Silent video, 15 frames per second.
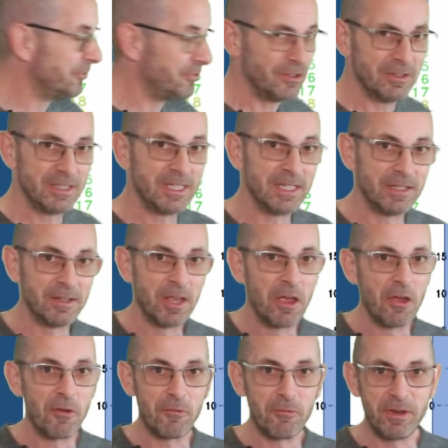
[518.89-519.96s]
Certainly in
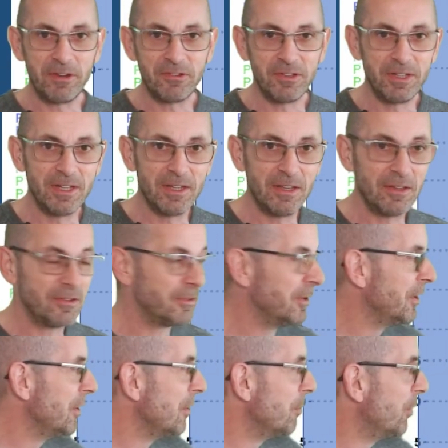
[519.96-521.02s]
recent years,
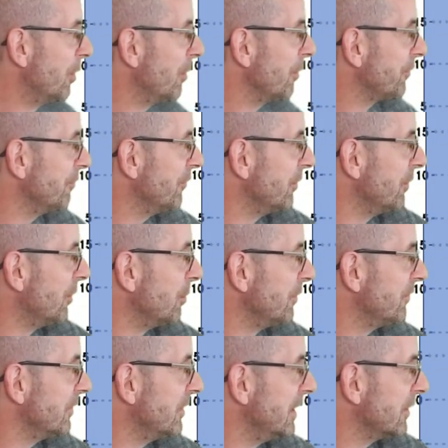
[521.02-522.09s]
more often than not, we
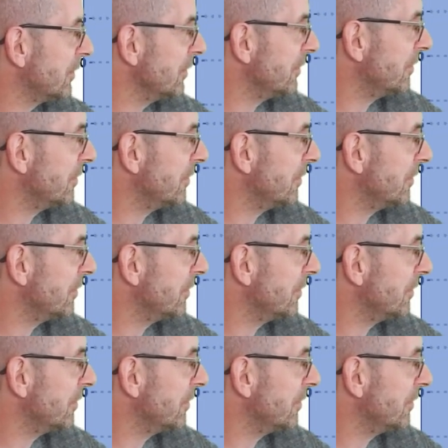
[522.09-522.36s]
see a good